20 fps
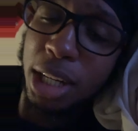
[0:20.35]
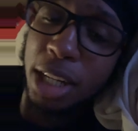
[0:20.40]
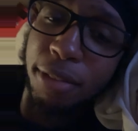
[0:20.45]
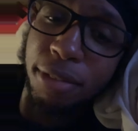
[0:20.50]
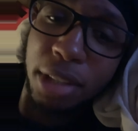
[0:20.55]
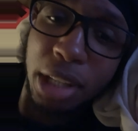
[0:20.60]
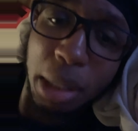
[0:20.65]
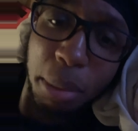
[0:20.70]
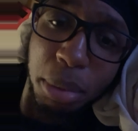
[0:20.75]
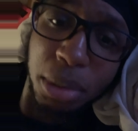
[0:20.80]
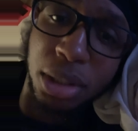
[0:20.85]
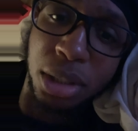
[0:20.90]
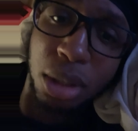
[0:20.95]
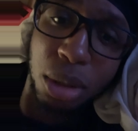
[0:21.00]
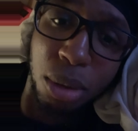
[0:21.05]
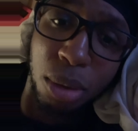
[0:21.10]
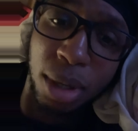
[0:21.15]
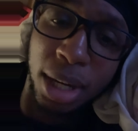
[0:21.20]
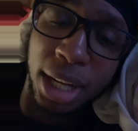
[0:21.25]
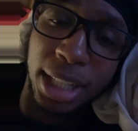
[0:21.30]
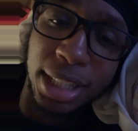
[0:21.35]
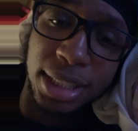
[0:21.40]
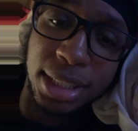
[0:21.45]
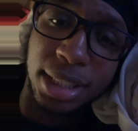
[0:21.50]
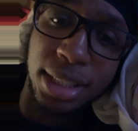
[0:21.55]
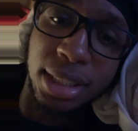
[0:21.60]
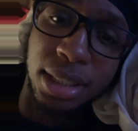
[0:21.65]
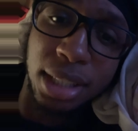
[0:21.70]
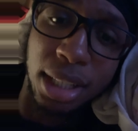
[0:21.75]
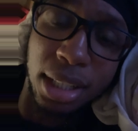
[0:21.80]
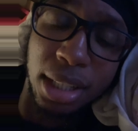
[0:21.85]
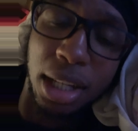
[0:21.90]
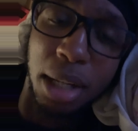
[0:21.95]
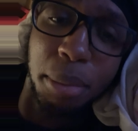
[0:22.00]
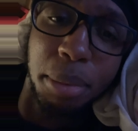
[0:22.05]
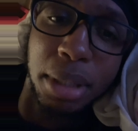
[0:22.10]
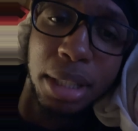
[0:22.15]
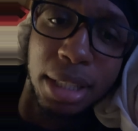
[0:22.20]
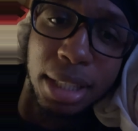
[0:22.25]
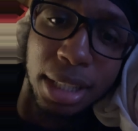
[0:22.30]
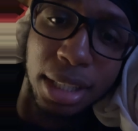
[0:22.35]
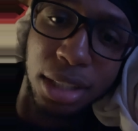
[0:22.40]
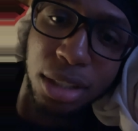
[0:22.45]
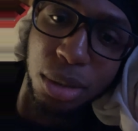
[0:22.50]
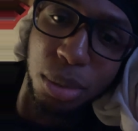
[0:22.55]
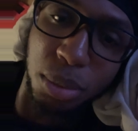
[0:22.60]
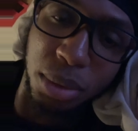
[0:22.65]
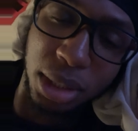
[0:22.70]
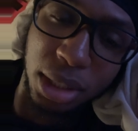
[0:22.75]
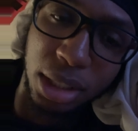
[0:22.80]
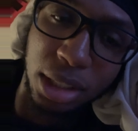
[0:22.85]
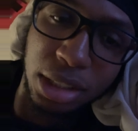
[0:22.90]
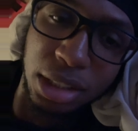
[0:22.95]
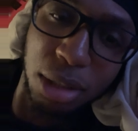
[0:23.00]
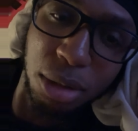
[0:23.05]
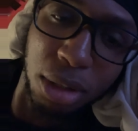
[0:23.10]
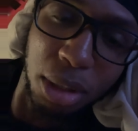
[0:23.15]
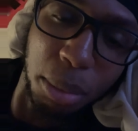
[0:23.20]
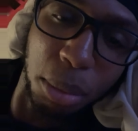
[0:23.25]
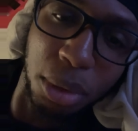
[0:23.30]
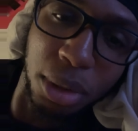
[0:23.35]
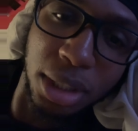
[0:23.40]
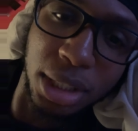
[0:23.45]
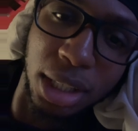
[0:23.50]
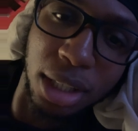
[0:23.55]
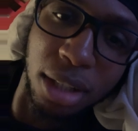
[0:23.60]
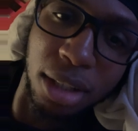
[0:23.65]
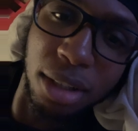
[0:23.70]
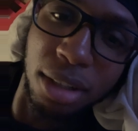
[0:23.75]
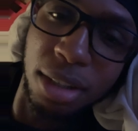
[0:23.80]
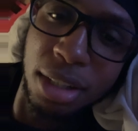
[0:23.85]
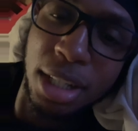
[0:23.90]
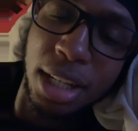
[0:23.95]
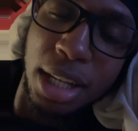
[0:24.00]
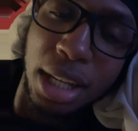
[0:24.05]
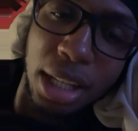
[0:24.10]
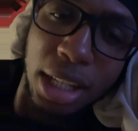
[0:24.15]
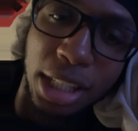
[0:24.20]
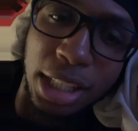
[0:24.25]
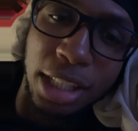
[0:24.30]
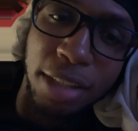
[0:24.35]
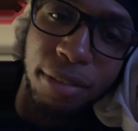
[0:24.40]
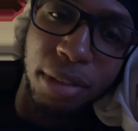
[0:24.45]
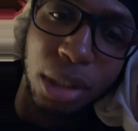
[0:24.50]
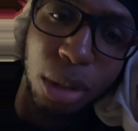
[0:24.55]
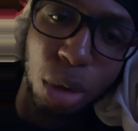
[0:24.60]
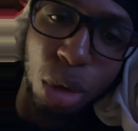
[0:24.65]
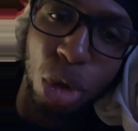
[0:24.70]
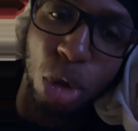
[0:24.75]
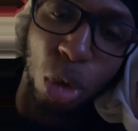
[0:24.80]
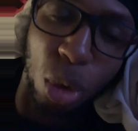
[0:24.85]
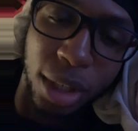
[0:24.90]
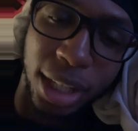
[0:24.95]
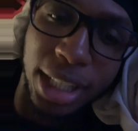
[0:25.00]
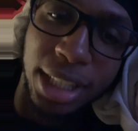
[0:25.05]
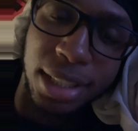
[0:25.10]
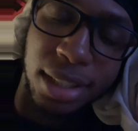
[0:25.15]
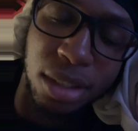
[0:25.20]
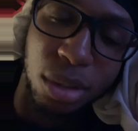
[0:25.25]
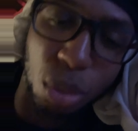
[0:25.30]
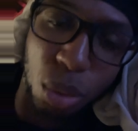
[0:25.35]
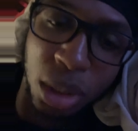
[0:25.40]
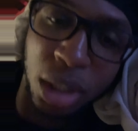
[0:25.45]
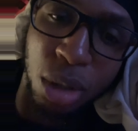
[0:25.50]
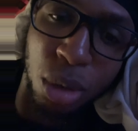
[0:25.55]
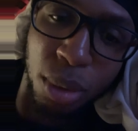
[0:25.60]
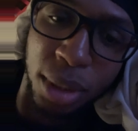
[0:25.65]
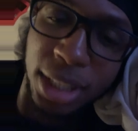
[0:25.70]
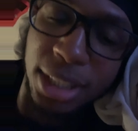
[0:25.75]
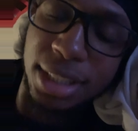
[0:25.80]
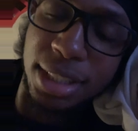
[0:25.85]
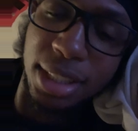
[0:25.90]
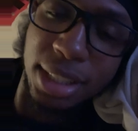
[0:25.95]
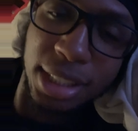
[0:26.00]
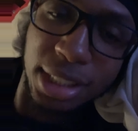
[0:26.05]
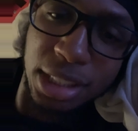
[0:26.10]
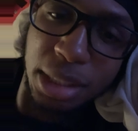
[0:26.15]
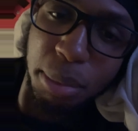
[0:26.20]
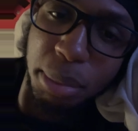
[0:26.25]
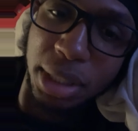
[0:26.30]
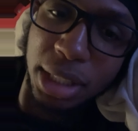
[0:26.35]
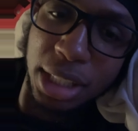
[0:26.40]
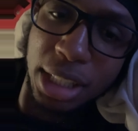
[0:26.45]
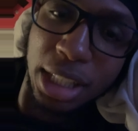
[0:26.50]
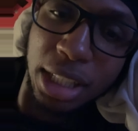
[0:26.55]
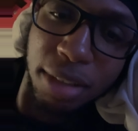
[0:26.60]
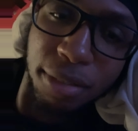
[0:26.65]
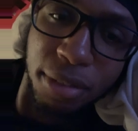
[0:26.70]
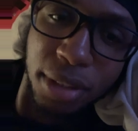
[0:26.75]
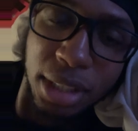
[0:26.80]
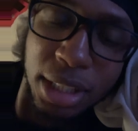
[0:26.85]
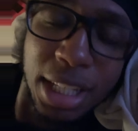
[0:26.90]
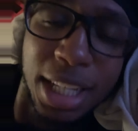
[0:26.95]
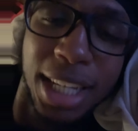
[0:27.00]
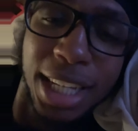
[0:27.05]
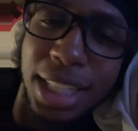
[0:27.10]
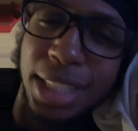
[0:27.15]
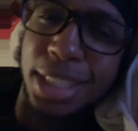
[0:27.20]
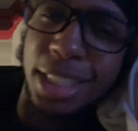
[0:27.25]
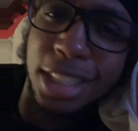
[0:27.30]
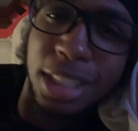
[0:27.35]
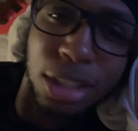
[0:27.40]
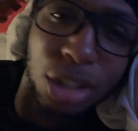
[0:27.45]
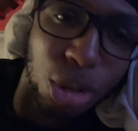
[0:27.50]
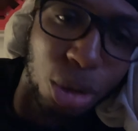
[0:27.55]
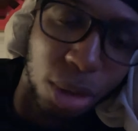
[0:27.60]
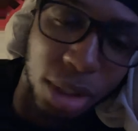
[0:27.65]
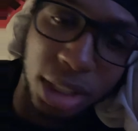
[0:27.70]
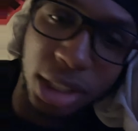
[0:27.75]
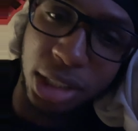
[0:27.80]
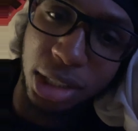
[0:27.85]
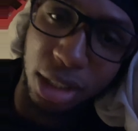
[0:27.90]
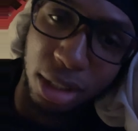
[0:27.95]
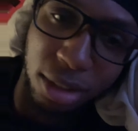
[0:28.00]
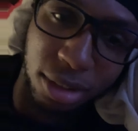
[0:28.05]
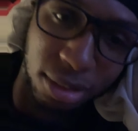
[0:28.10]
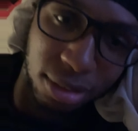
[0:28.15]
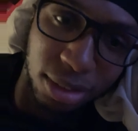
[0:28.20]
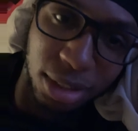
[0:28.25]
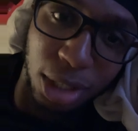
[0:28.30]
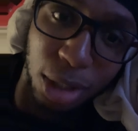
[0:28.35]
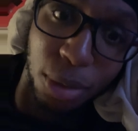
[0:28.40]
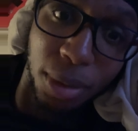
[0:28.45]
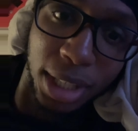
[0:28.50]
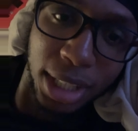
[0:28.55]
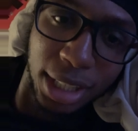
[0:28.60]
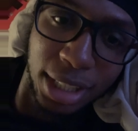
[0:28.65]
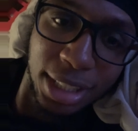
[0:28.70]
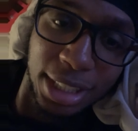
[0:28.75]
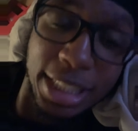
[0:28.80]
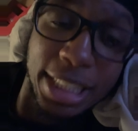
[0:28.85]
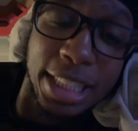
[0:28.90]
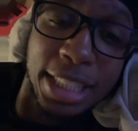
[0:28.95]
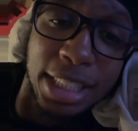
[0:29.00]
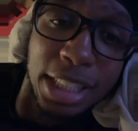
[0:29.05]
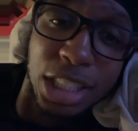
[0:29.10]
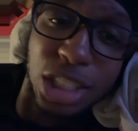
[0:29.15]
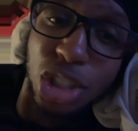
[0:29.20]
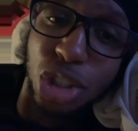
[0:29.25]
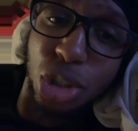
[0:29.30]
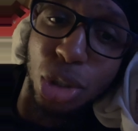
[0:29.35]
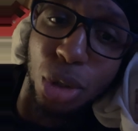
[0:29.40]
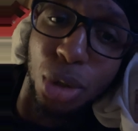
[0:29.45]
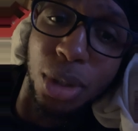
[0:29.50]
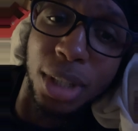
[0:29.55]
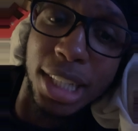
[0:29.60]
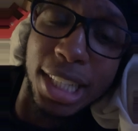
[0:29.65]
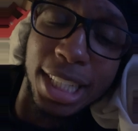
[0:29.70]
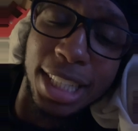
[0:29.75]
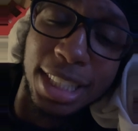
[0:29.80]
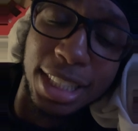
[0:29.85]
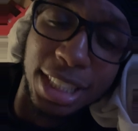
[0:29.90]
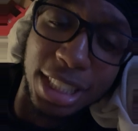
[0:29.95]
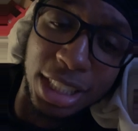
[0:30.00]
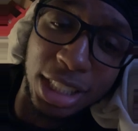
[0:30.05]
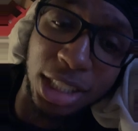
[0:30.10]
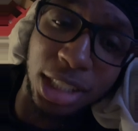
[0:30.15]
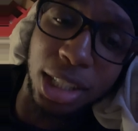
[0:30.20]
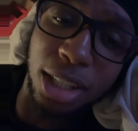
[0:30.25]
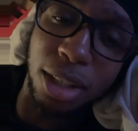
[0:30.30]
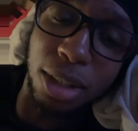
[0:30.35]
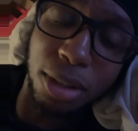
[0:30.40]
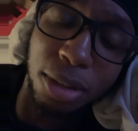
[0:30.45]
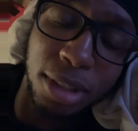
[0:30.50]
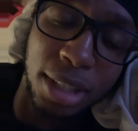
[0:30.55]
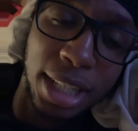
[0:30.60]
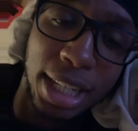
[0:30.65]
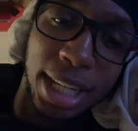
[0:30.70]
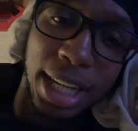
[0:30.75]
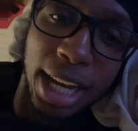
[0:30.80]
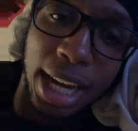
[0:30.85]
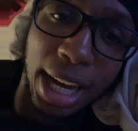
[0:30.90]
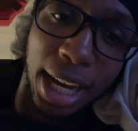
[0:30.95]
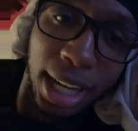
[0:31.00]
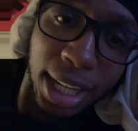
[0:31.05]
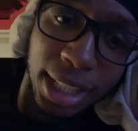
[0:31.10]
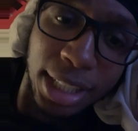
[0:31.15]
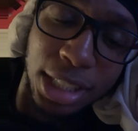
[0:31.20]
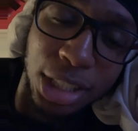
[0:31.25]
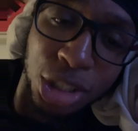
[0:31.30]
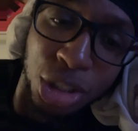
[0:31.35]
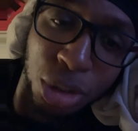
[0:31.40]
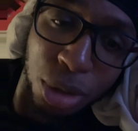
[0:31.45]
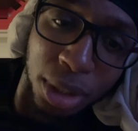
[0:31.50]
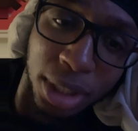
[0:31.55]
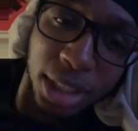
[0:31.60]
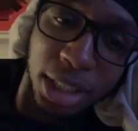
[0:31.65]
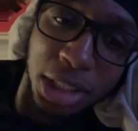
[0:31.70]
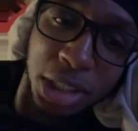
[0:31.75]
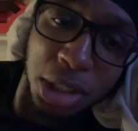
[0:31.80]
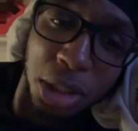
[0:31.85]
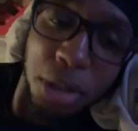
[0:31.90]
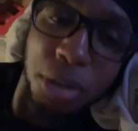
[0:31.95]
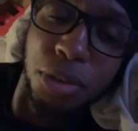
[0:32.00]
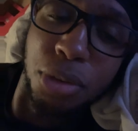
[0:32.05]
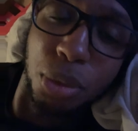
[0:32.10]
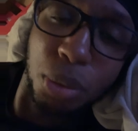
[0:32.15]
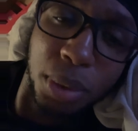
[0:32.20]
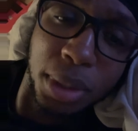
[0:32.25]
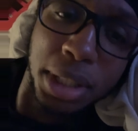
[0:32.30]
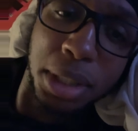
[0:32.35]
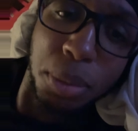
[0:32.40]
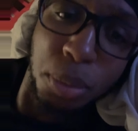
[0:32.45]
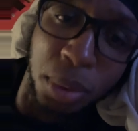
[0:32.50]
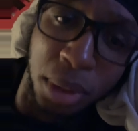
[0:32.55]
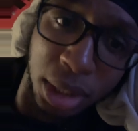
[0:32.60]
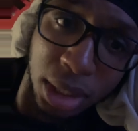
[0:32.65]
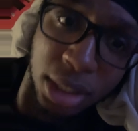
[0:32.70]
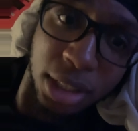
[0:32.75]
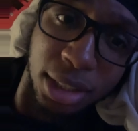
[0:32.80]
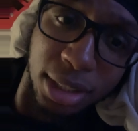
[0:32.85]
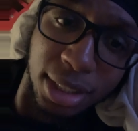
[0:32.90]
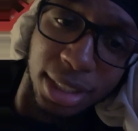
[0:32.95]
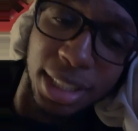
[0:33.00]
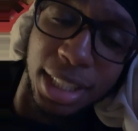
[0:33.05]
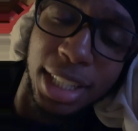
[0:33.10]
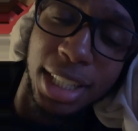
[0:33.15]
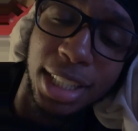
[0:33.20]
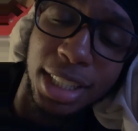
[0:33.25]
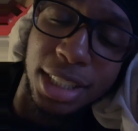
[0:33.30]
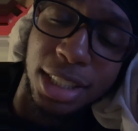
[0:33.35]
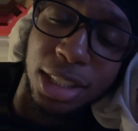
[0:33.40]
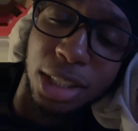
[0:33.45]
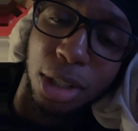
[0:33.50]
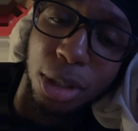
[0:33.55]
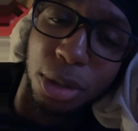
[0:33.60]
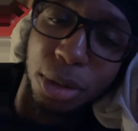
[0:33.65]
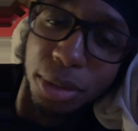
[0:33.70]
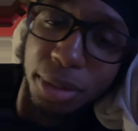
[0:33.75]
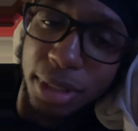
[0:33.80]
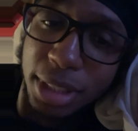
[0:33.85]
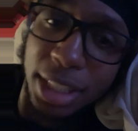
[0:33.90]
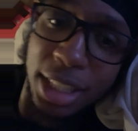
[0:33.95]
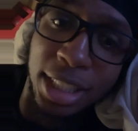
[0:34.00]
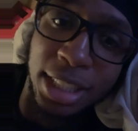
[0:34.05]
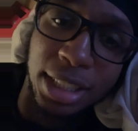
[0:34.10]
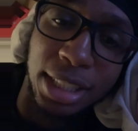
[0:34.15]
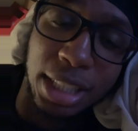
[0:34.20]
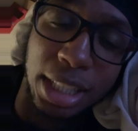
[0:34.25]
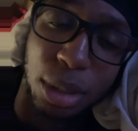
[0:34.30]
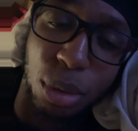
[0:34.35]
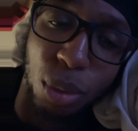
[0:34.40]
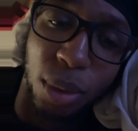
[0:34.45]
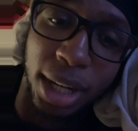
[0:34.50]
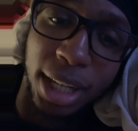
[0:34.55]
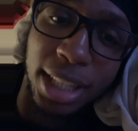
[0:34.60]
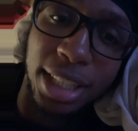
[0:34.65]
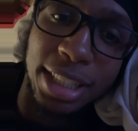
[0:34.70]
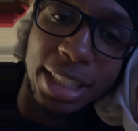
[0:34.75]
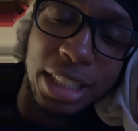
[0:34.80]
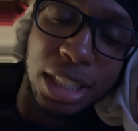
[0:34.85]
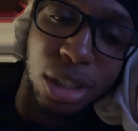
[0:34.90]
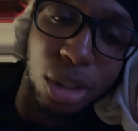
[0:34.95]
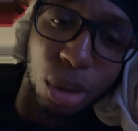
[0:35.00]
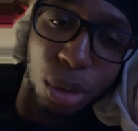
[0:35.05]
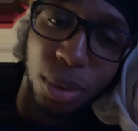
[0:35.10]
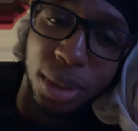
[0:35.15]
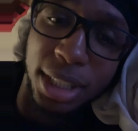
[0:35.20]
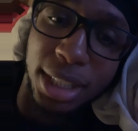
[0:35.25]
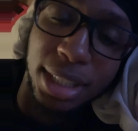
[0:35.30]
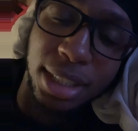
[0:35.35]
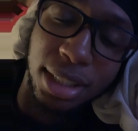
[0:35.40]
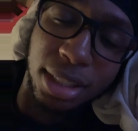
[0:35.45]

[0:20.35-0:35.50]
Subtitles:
Every episode has to set up the next one. So, come on, y'all. Give a little grace where grace needs to be given and just enjoy the show. All right, just enjoy the show. I enjoyed the show for what it was. So let's get right into it.